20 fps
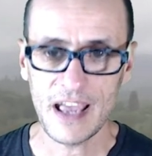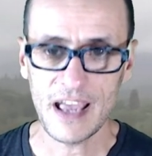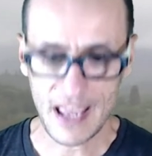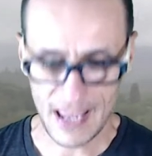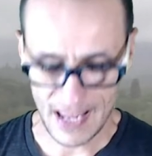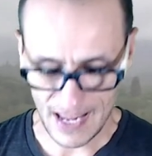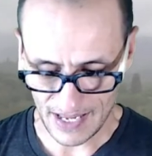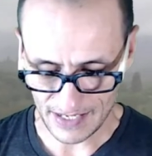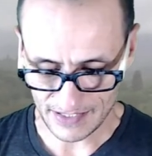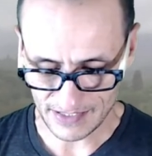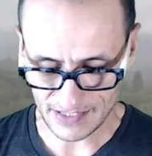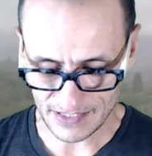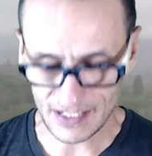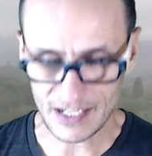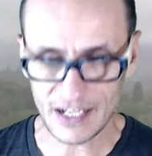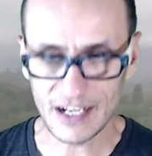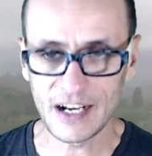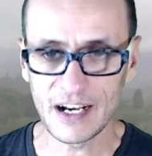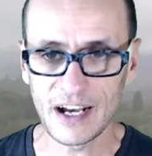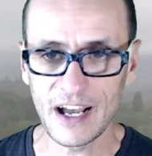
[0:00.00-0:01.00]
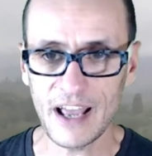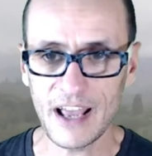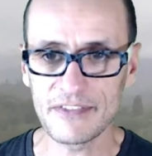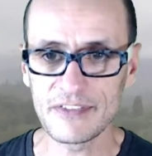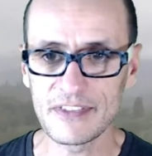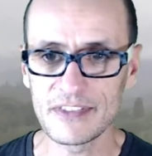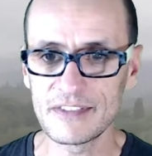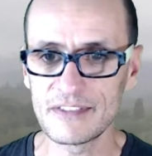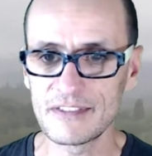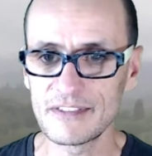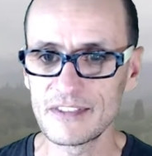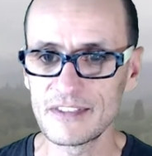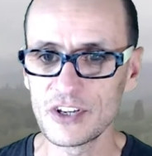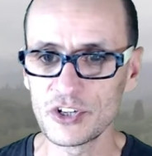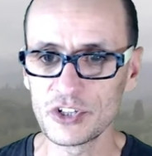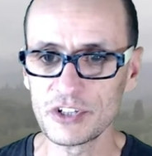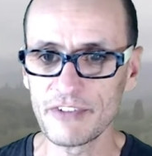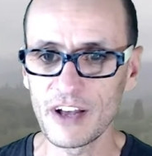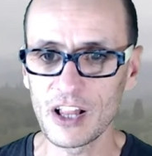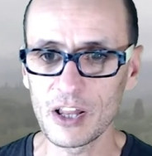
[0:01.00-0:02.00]
and uh, and their
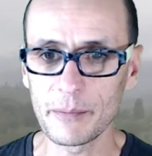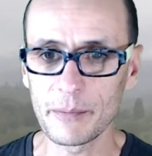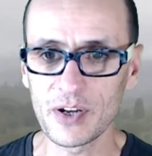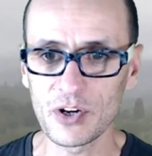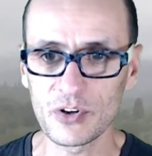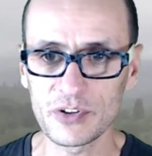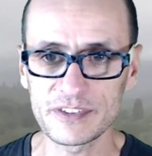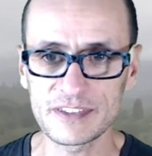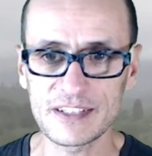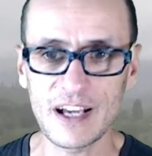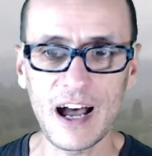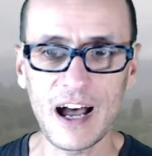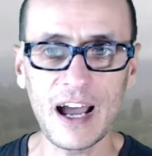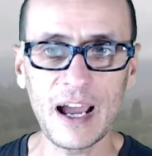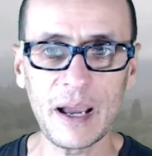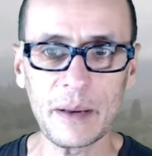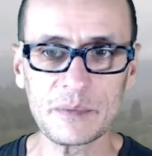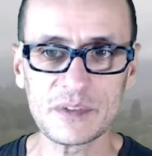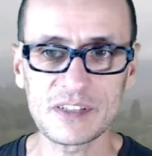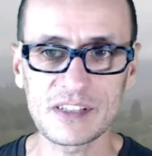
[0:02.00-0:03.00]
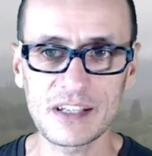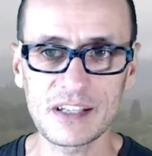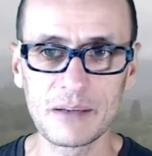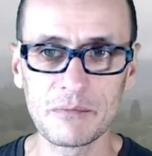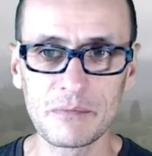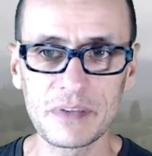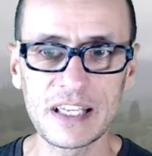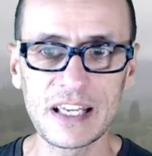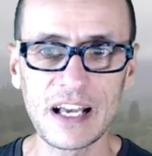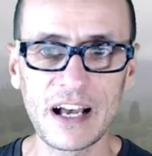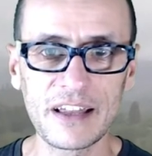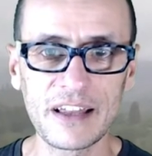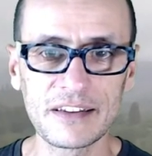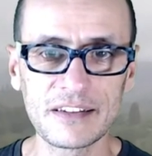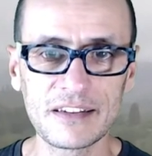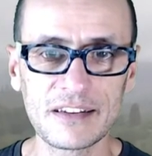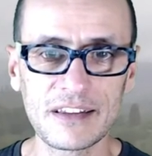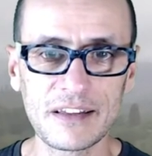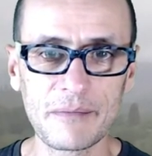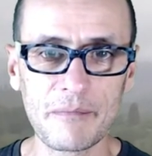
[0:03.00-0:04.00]
developmental times can be
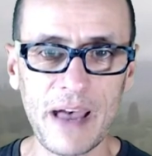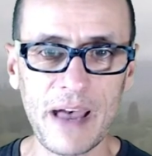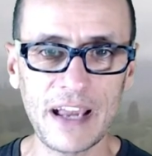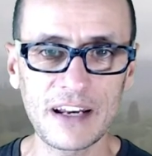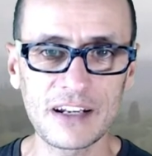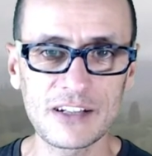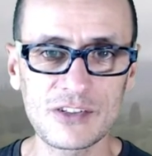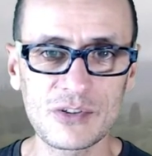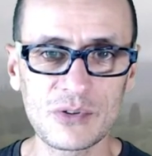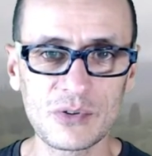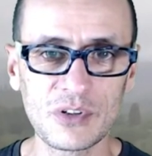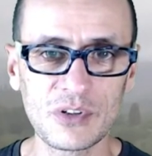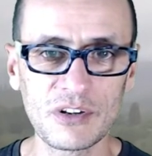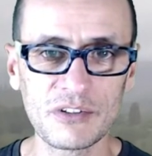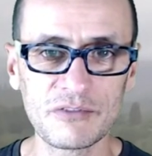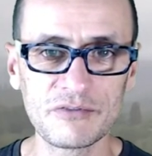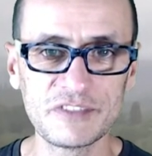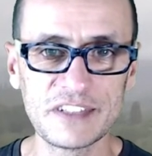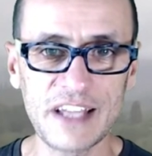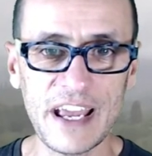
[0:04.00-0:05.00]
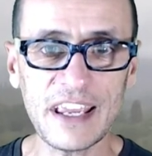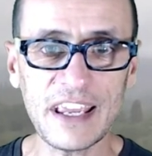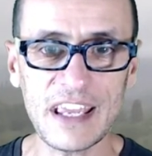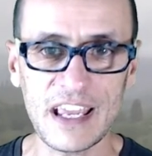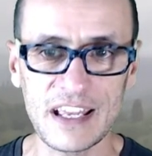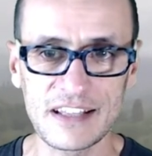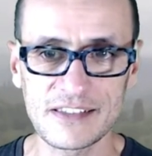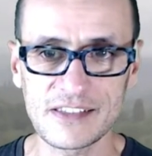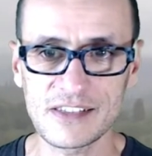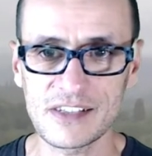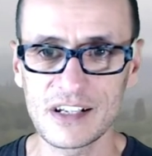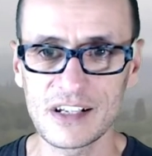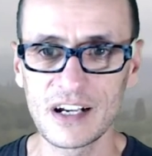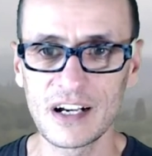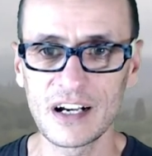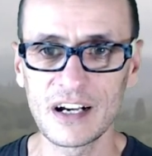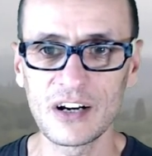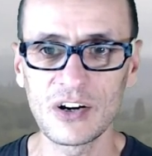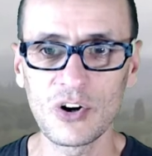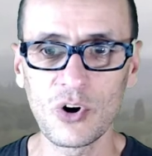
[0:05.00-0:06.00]
on the magnitude of decades
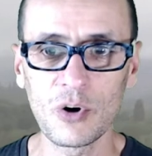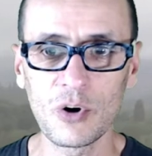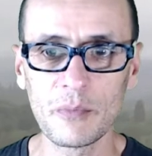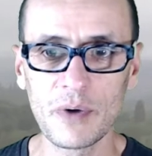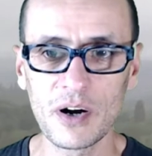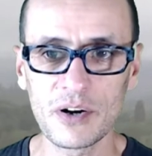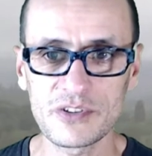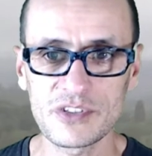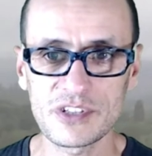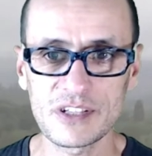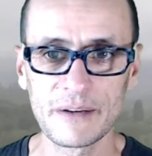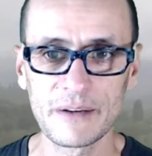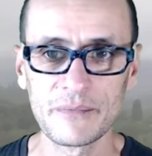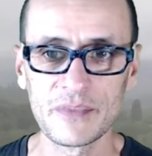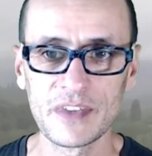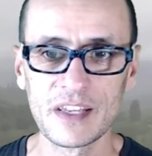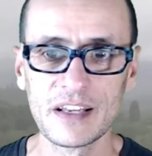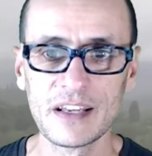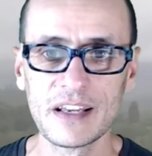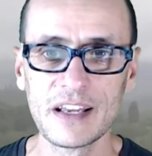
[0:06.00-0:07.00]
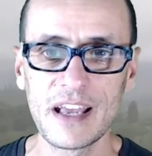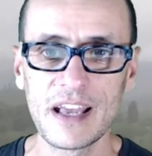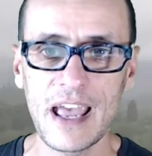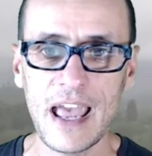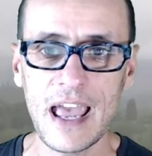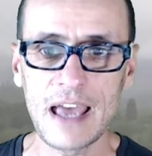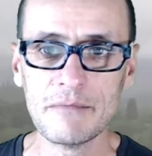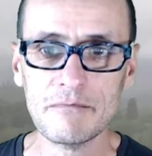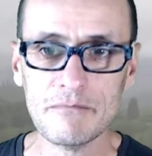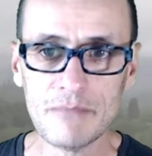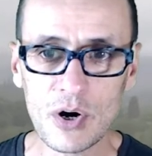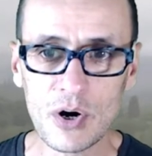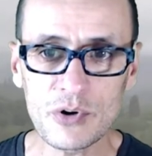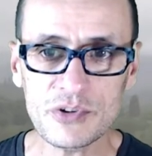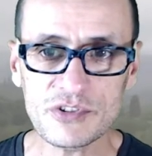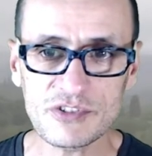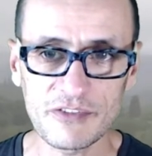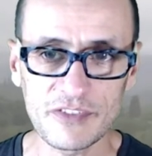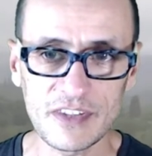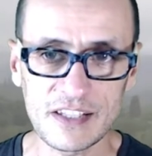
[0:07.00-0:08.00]
uh, almost. And
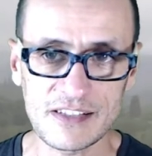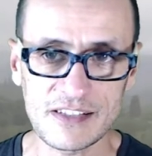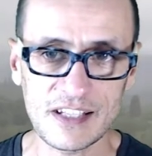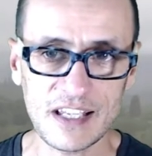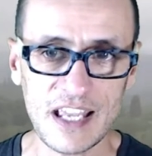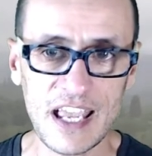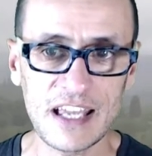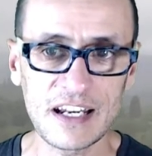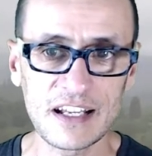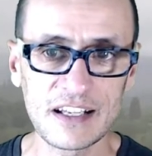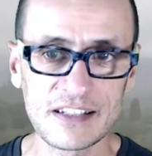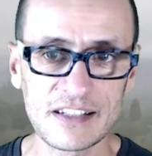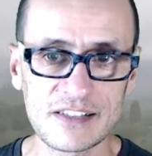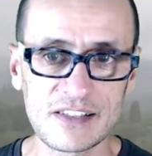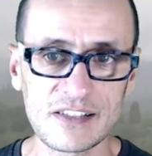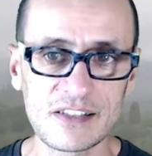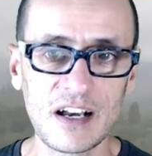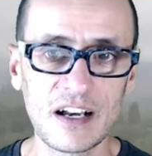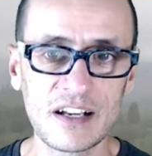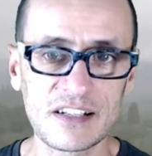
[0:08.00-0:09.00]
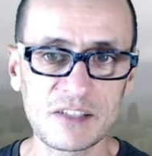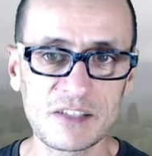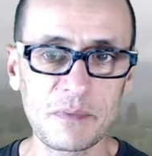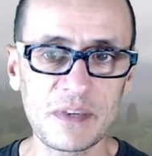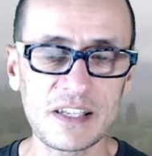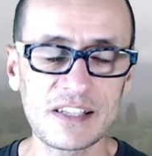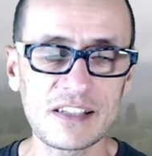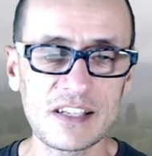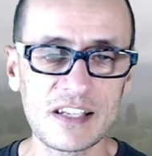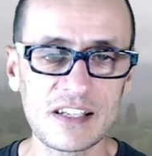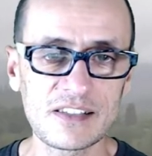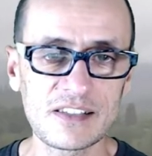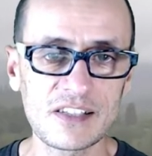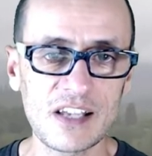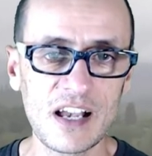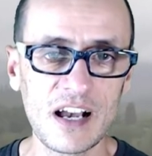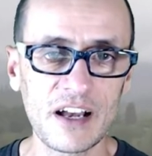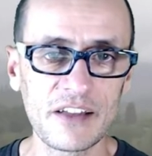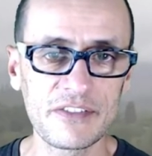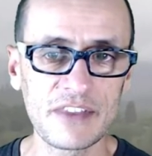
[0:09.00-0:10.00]
most of the cicadas uh, species
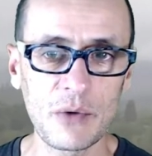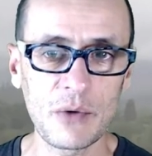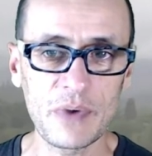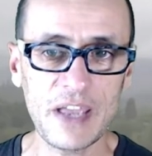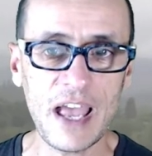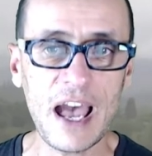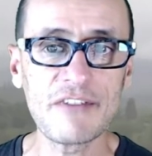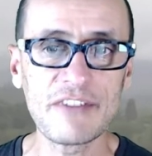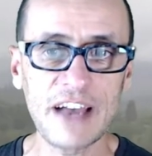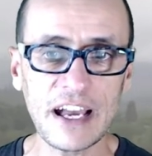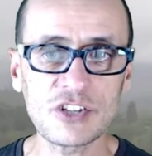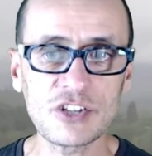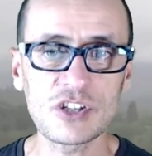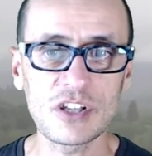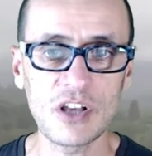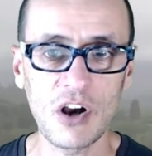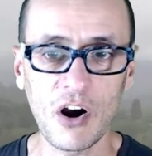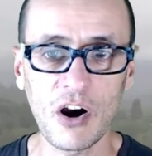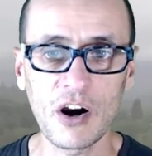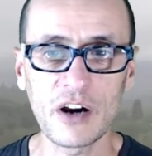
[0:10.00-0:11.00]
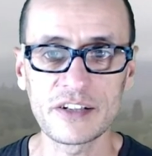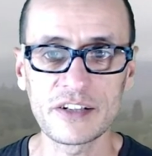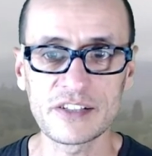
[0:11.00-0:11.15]
uh, that we have actually are